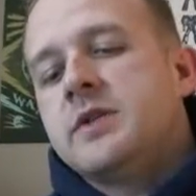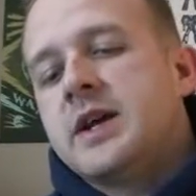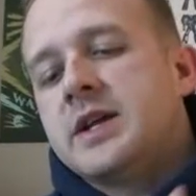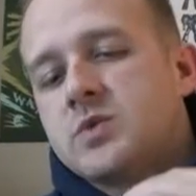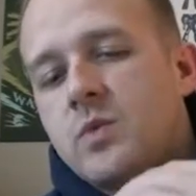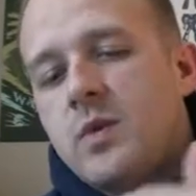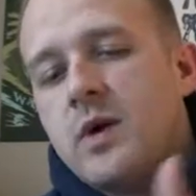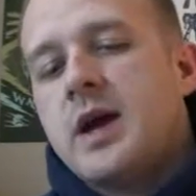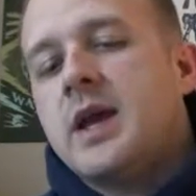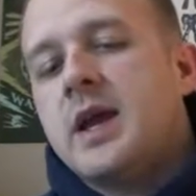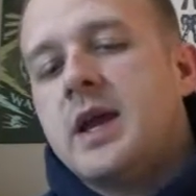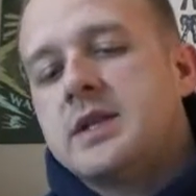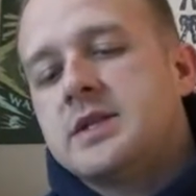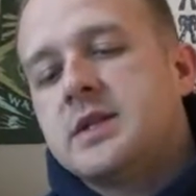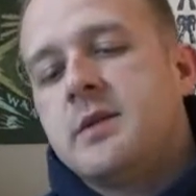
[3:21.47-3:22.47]
That's why he
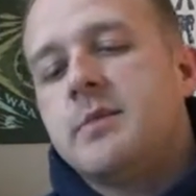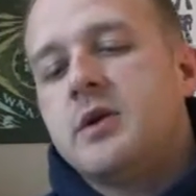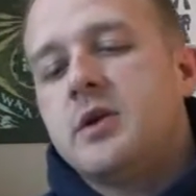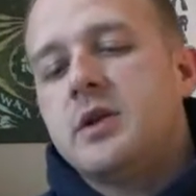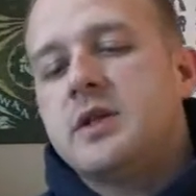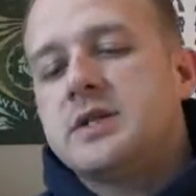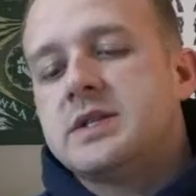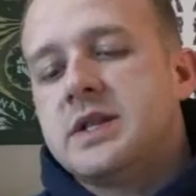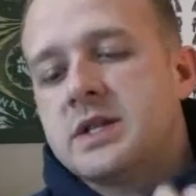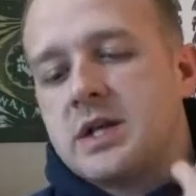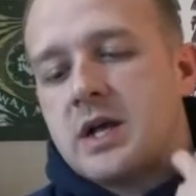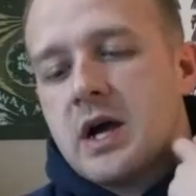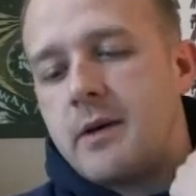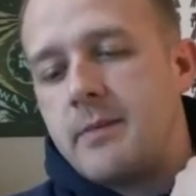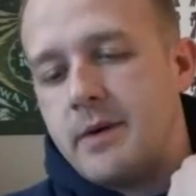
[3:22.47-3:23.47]
has the ability that says
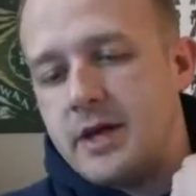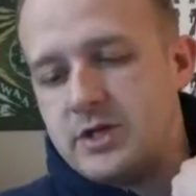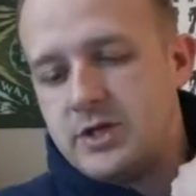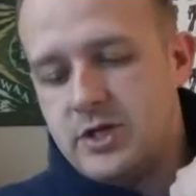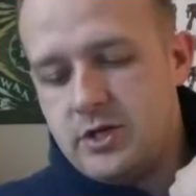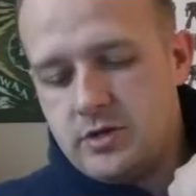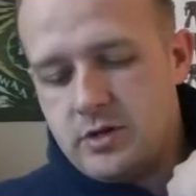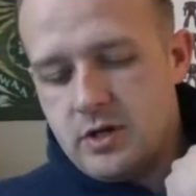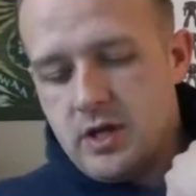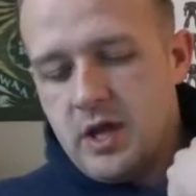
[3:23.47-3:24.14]
combat shield.